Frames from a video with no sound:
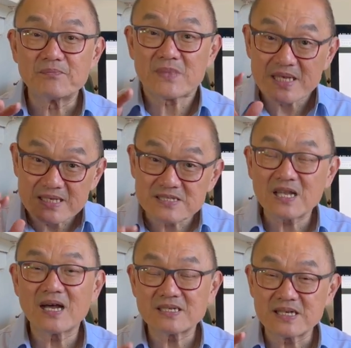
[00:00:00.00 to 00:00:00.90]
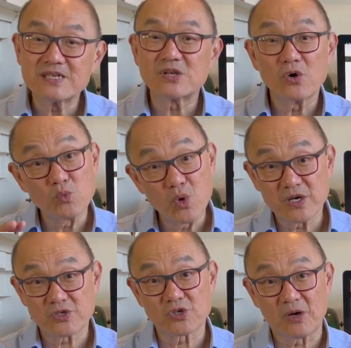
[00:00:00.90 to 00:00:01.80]
he started his own
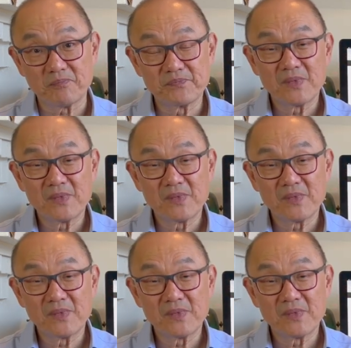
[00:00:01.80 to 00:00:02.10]
workshop.